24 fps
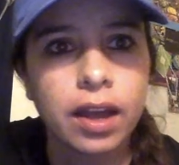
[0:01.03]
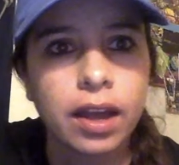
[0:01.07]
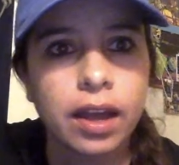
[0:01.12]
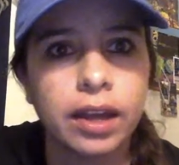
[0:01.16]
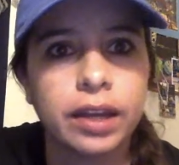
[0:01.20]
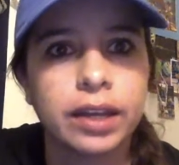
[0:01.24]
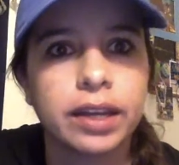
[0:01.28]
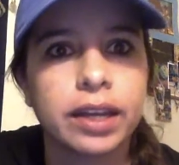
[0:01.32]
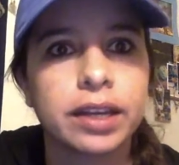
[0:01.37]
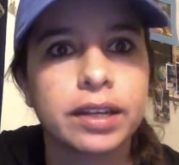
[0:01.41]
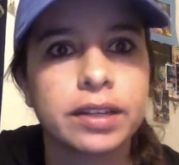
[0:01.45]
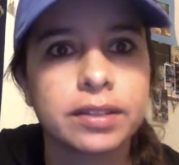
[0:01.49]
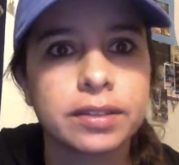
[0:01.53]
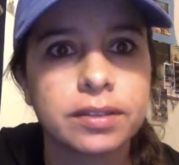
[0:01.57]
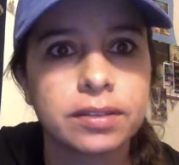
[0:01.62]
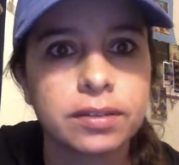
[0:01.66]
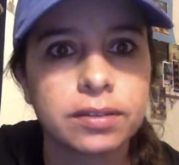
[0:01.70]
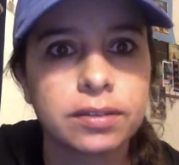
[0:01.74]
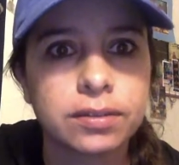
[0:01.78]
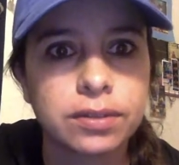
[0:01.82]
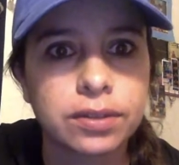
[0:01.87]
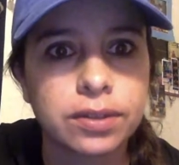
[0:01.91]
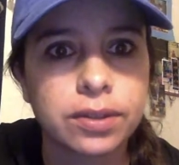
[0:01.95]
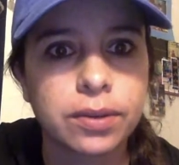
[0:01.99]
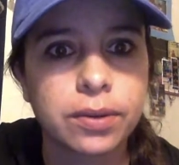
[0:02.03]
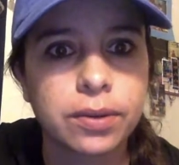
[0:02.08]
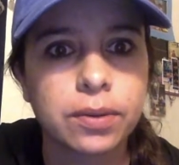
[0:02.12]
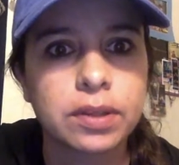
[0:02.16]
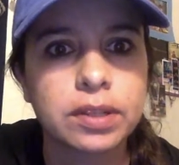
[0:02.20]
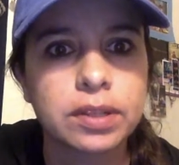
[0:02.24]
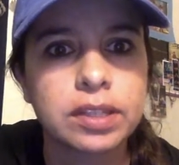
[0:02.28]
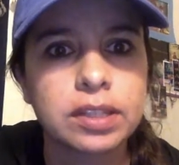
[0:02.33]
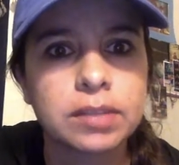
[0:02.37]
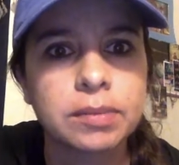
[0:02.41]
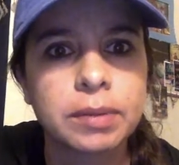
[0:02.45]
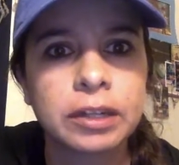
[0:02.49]
Hi guys, so
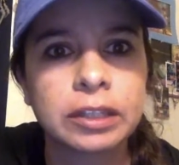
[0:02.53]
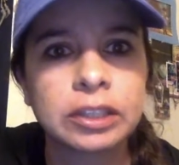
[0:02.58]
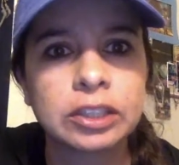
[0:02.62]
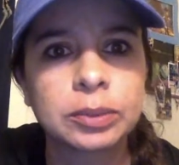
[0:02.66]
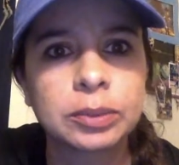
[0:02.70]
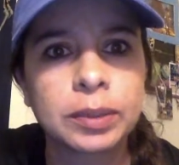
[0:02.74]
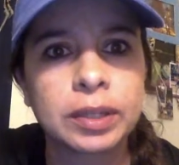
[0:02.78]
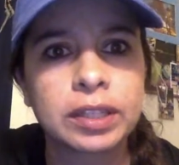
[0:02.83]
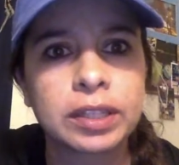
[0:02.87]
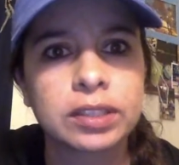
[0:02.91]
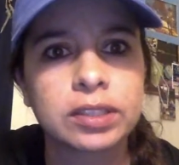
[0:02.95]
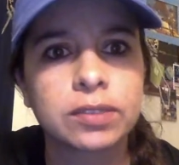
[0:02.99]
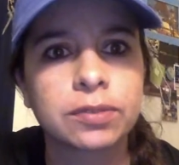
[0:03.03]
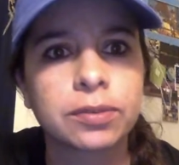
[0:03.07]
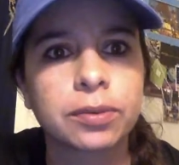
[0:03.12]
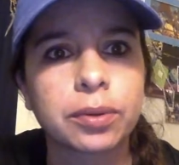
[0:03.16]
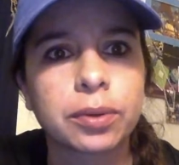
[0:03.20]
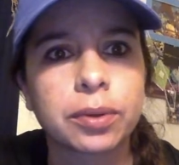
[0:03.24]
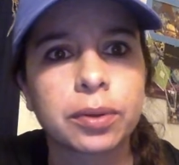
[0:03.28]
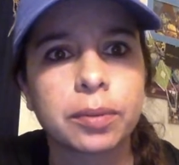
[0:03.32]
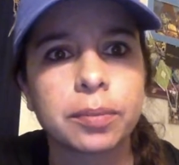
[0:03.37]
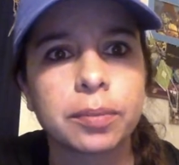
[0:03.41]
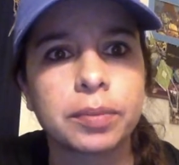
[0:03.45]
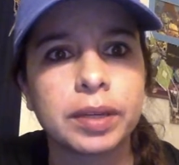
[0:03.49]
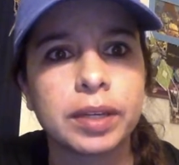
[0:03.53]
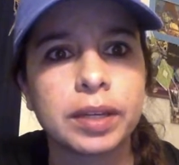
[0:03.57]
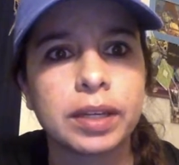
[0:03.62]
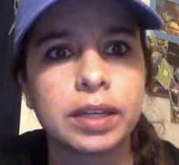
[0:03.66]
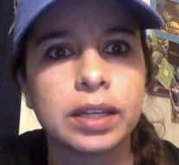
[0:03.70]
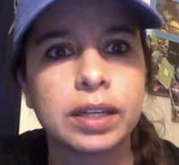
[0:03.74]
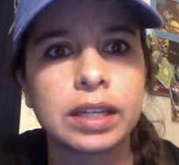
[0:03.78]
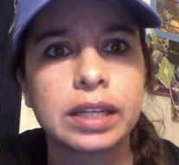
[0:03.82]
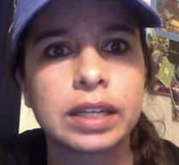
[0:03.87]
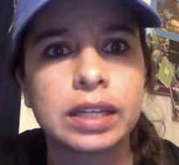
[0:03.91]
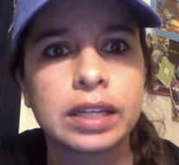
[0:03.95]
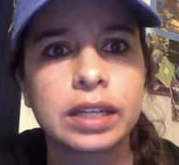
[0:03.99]
this is my response for
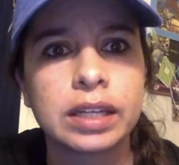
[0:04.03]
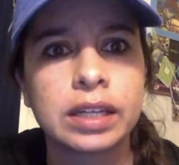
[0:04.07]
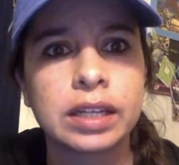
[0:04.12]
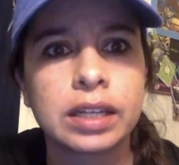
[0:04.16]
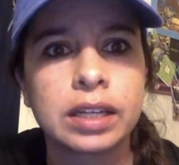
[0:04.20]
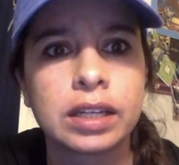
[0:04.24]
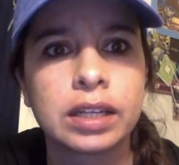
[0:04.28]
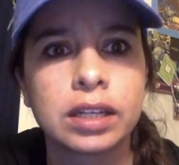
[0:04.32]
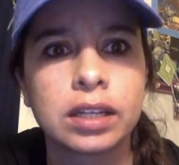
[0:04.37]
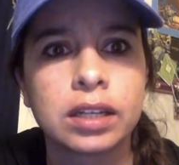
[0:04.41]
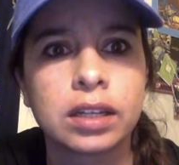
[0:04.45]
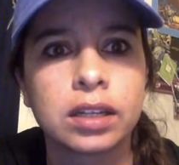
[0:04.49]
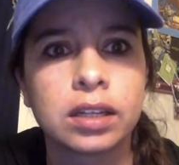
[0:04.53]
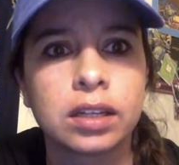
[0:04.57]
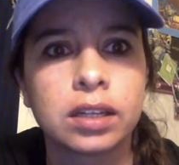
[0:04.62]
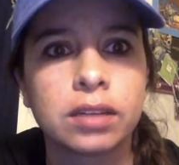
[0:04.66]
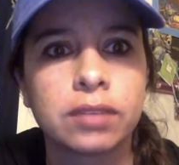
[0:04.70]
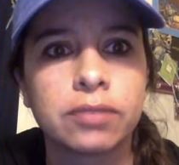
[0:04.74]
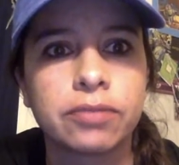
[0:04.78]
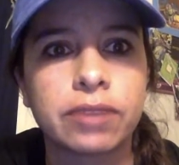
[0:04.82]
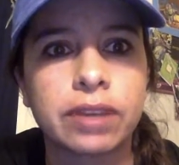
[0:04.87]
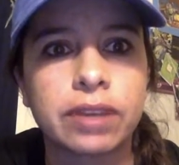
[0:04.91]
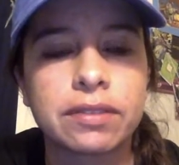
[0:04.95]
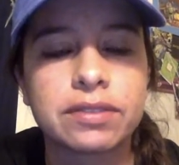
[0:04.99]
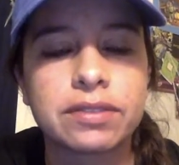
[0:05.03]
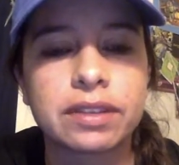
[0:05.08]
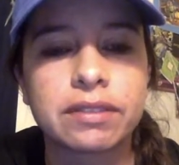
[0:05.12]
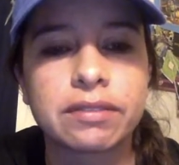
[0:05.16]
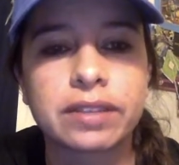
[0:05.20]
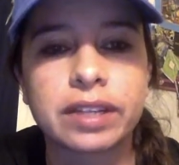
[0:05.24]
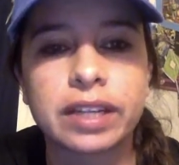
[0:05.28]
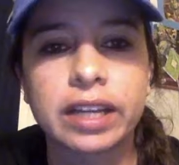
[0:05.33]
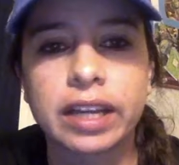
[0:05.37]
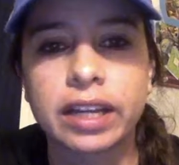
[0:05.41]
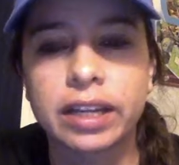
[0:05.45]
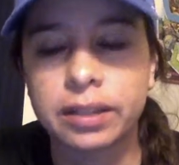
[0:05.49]
PE
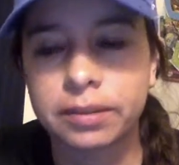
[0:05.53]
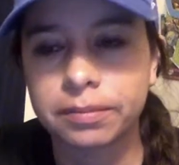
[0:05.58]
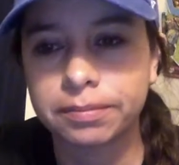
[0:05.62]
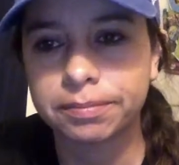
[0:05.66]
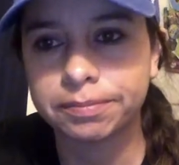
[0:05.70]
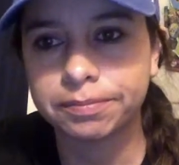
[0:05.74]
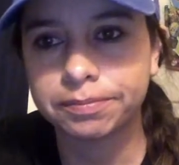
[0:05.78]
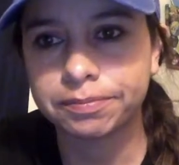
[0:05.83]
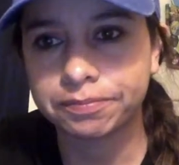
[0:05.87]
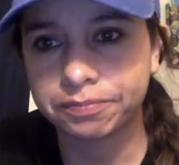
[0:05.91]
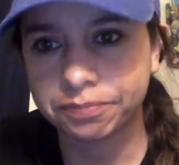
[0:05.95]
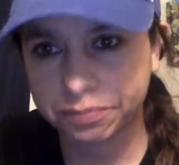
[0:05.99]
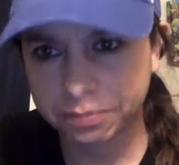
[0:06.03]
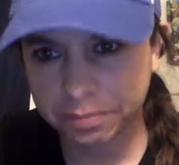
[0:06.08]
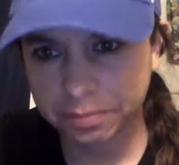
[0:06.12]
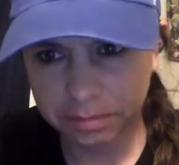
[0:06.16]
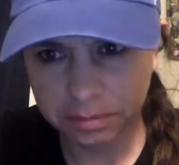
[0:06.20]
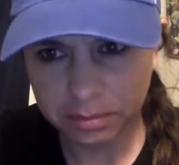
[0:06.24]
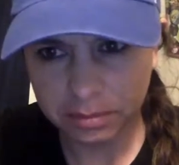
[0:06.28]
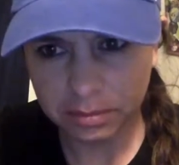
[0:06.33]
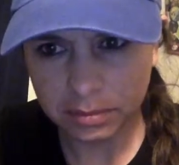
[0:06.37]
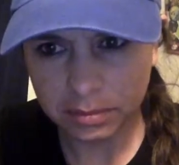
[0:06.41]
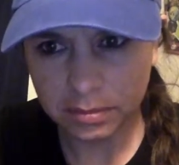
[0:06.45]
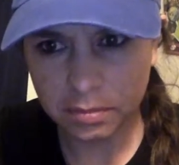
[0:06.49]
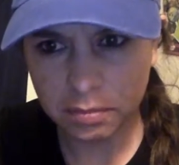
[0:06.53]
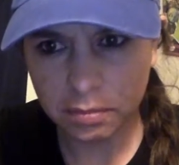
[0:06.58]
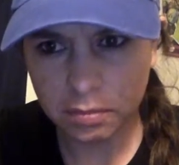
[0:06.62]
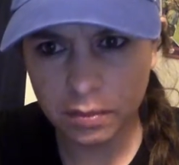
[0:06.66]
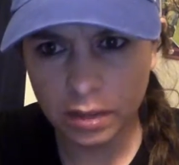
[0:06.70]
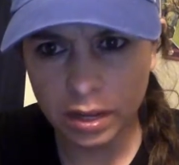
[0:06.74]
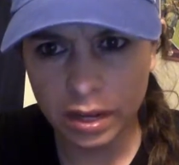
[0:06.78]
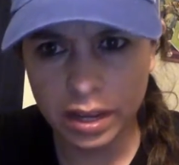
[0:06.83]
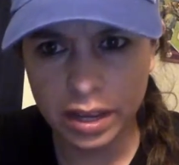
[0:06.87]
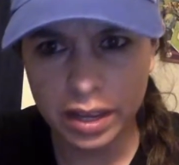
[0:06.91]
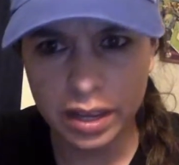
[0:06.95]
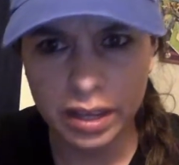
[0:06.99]
578,
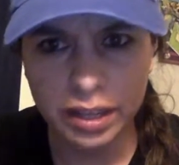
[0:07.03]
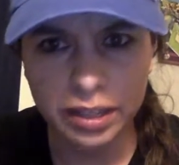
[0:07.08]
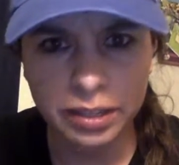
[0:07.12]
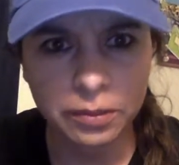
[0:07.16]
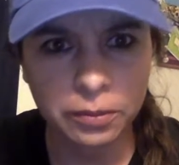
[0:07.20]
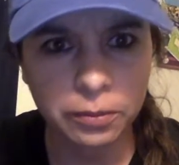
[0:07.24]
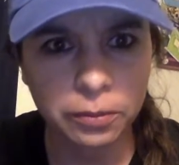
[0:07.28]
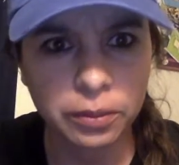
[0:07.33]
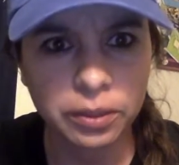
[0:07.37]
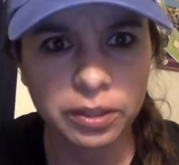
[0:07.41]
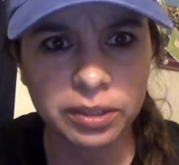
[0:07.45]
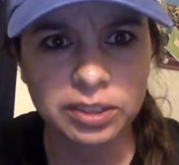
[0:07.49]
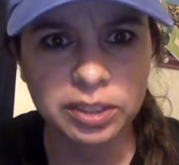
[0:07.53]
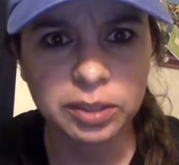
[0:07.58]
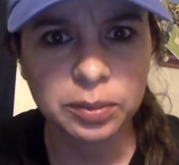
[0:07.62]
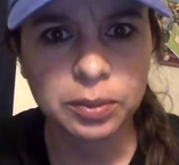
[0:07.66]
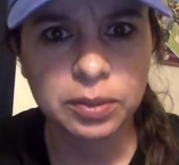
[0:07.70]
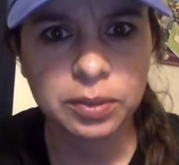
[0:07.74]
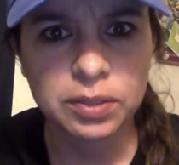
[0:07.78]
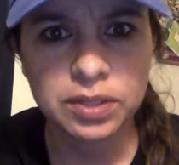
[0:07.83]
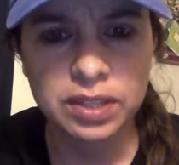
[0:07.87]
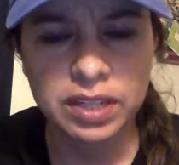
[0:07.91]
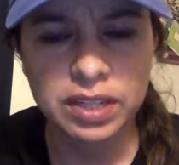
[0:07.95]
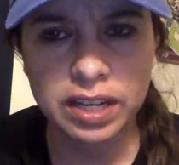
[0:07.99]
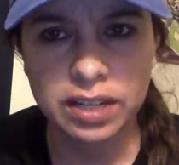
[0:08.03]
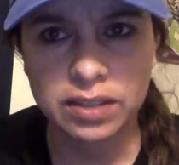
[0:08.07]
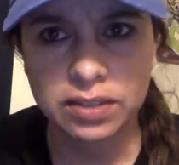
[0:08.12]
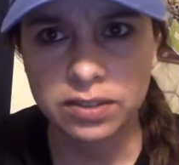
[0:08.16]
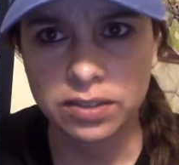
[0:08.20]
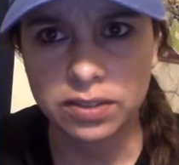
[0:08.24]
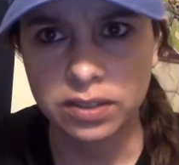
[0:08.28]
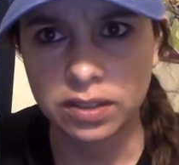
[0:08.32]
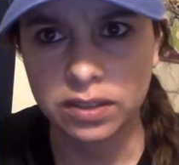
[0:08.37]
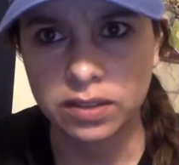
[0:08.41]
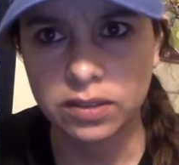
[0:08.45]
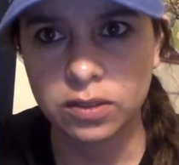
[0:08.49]
and we're supposed to
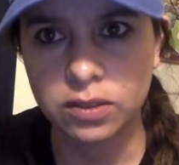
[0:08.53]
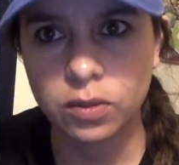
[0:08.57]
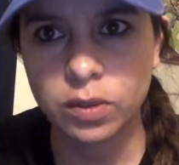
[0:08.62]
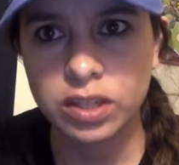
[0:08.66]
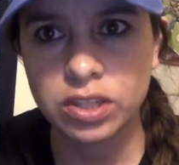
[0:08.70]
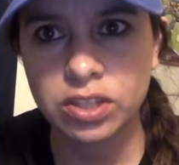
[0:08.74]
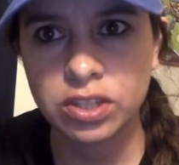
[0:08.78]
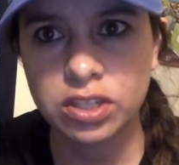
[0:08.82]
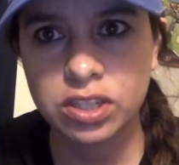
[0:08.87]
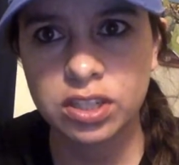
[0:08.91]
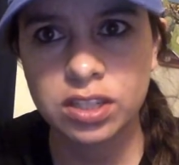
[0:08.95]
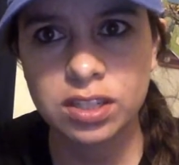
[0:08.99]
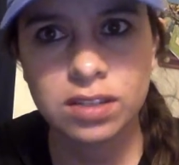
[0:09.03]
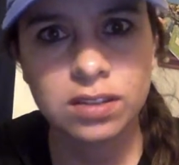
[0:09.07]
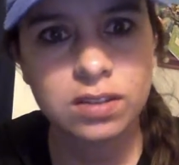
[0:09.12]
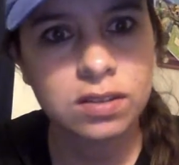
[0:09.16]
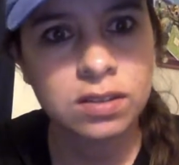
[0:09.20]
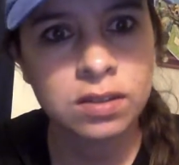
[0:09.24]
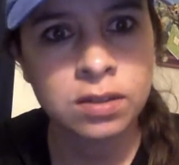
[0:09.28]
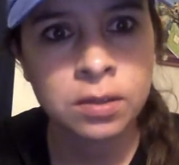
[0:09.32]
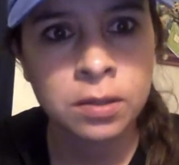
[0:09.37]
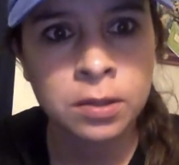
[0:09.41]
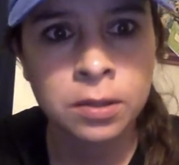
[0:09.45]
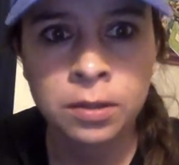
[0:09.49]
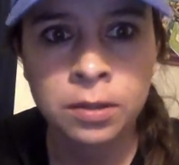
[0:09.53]
answer these questions.